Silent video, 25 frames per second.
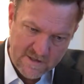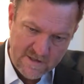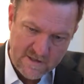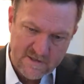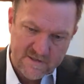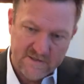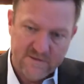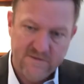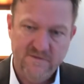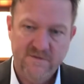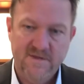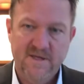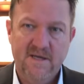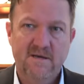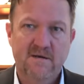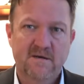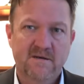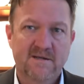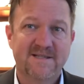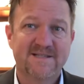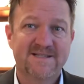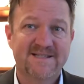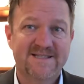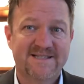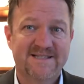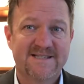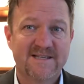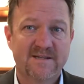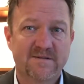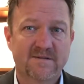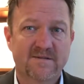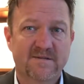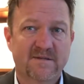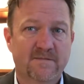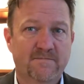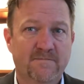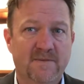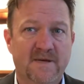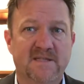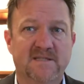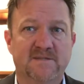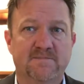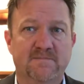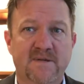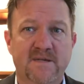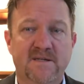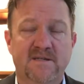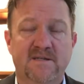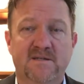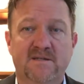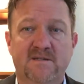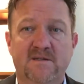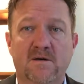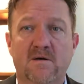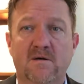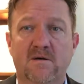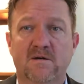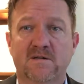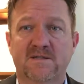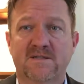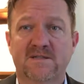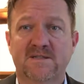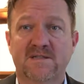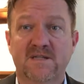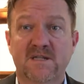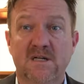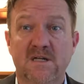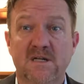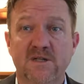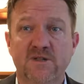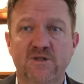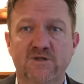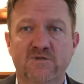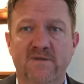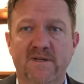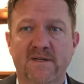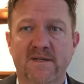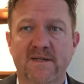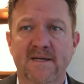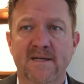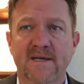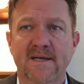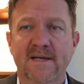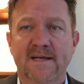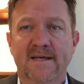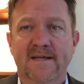So they are considered the best made guitars in the country.